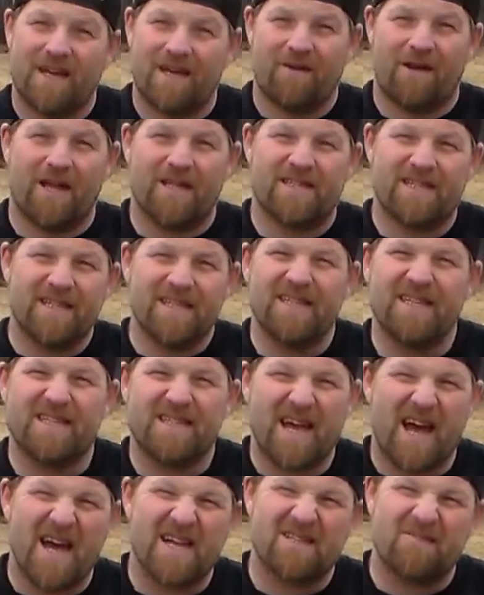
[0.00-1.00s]
and I see these
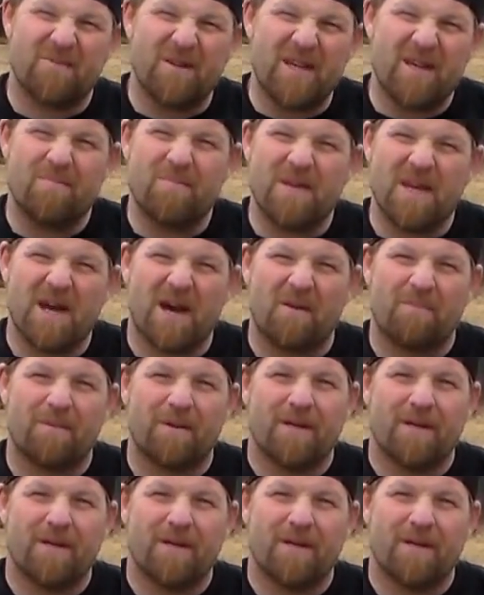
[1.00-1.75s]
guys beat me up,